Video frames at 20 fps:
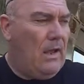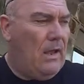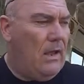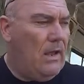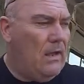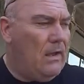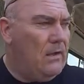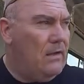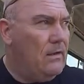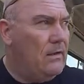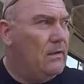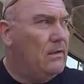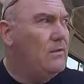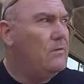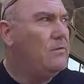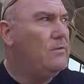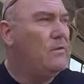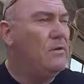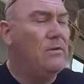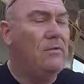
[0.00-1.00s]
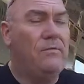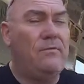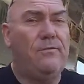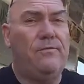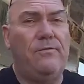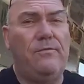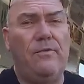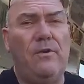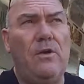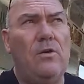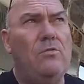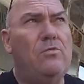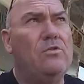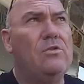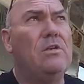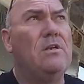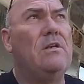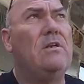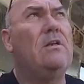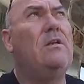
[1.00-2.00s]
and they confuse
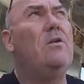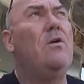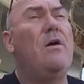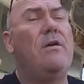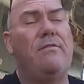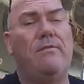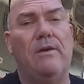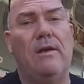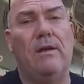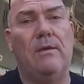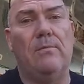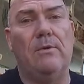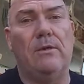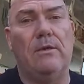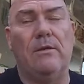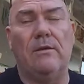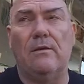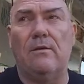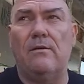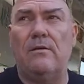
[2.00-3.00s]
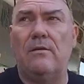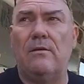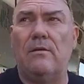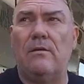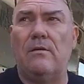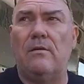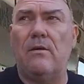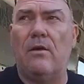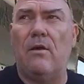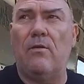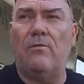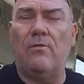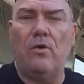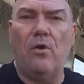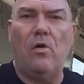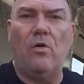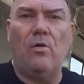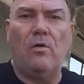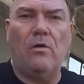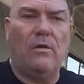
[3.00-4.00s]
the life out of me. I've
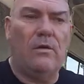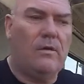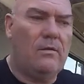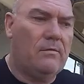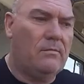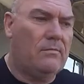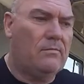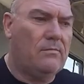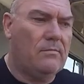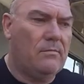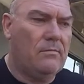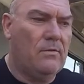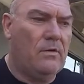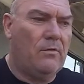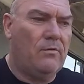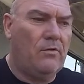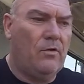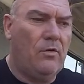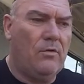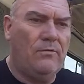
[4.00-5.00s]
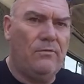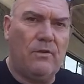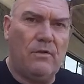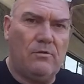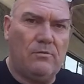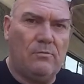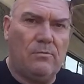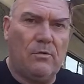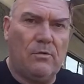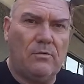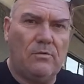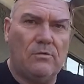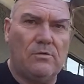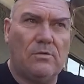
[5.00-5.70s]
got a fuse box.